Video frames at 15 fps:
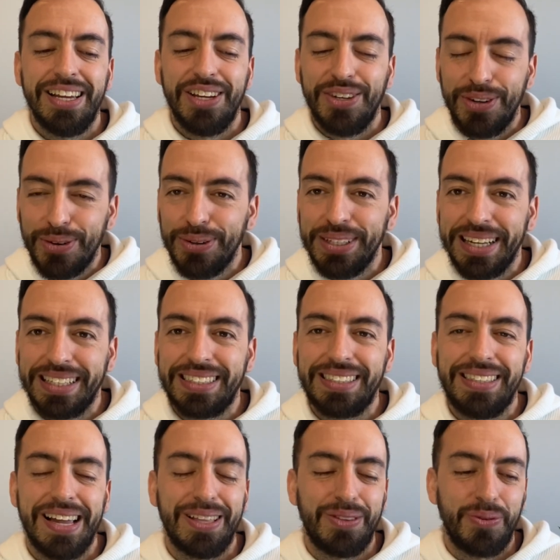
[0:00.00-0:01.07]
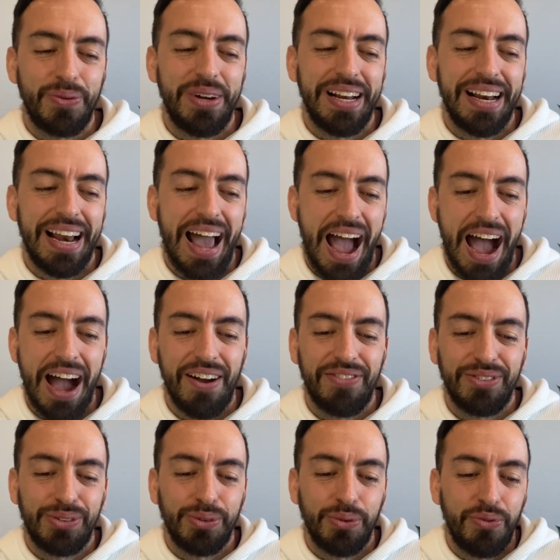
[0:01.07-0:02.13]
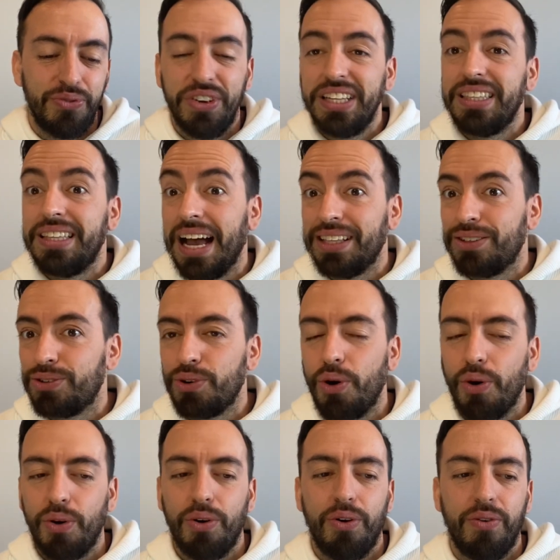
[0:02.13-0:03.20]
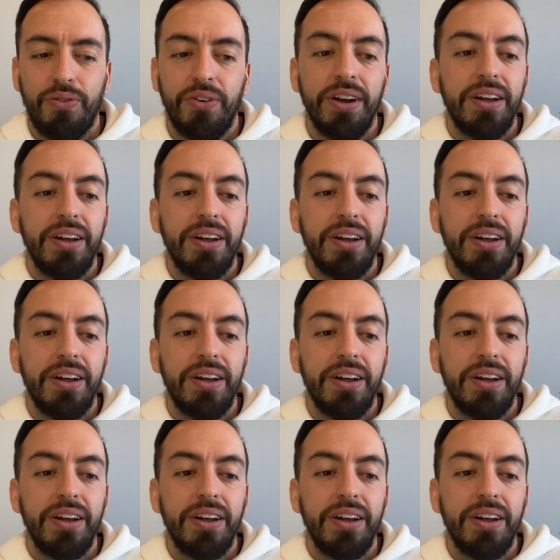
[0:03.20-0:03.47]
units that will have to fit that role of